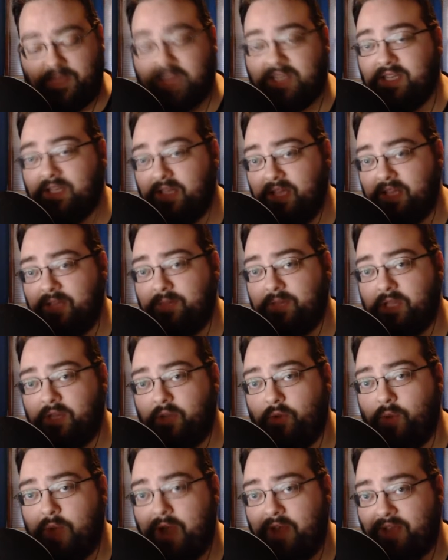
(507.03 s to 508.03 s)
It did take them a
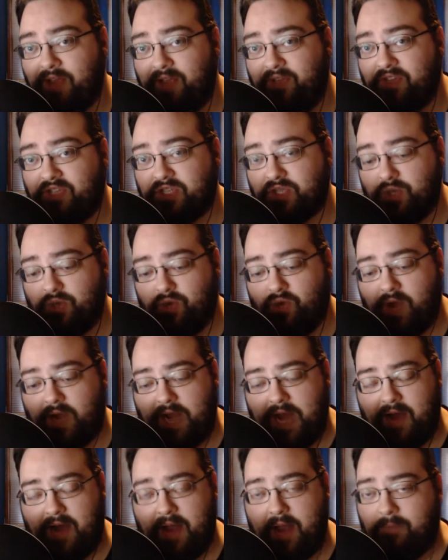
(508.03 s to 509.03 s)
little while to get this loot
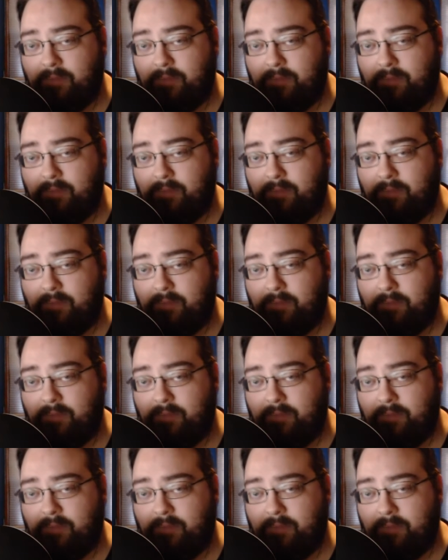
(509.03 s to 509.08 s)
crate out,